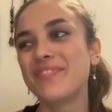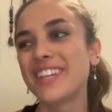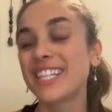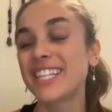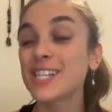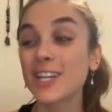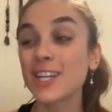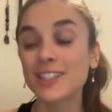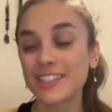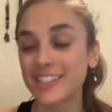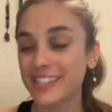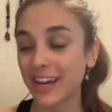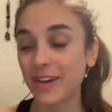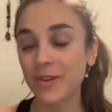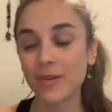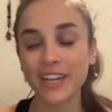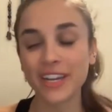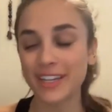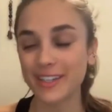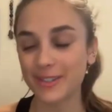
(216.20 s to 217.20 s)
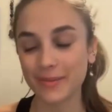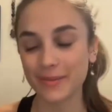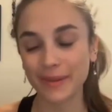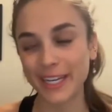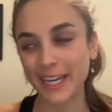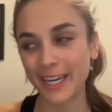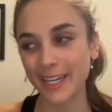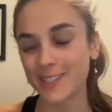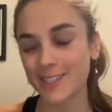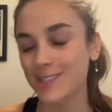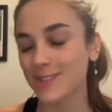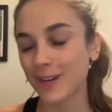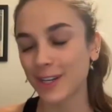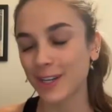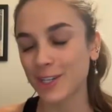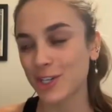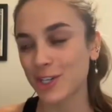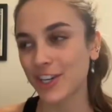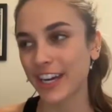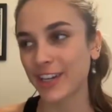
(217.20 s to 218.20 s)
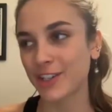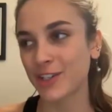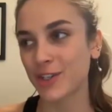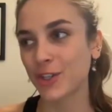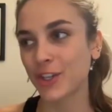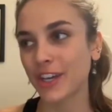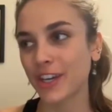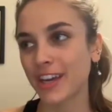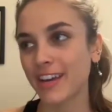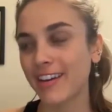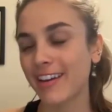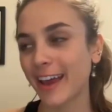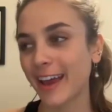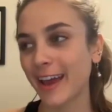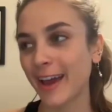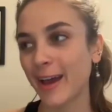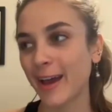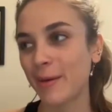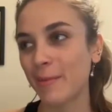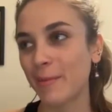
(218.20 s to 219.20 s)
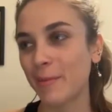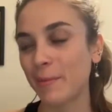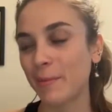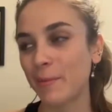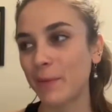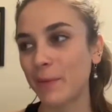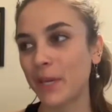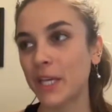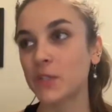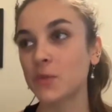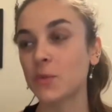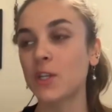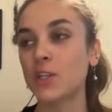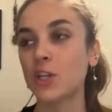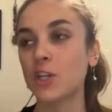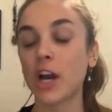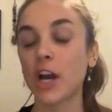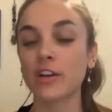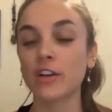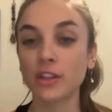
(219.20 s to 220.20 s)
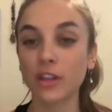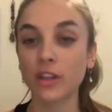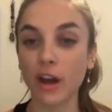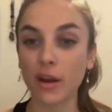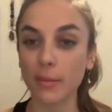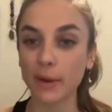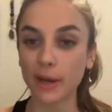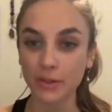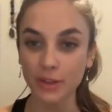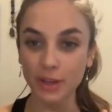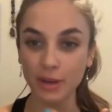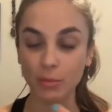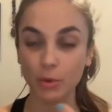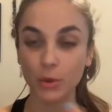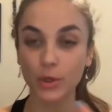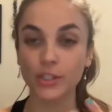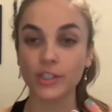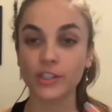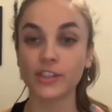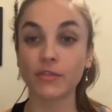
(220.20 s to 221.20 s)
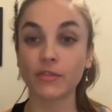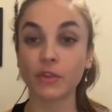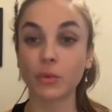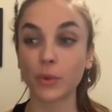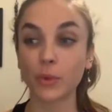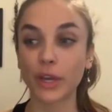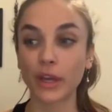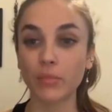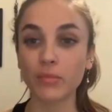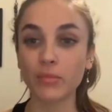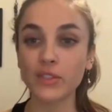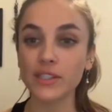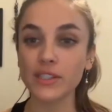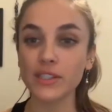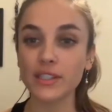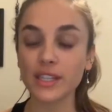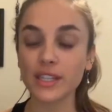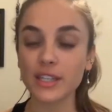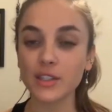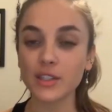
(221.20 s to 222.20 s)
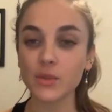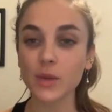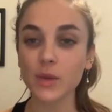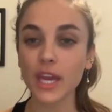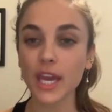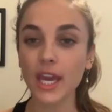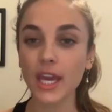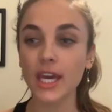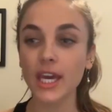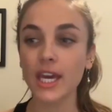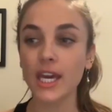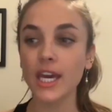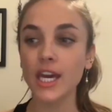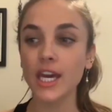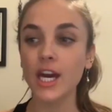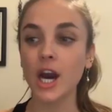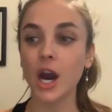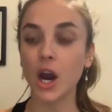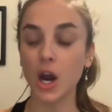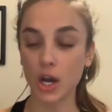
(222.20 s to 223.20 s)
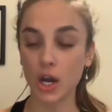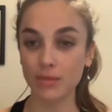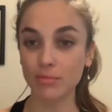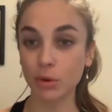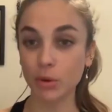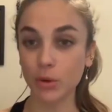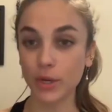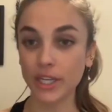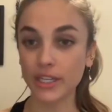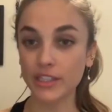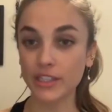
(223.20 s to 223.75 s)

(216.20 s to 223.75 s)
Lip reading: That's a good segue into my next question, actually, because we talked a lot about the importance of the ribs this week, on pointe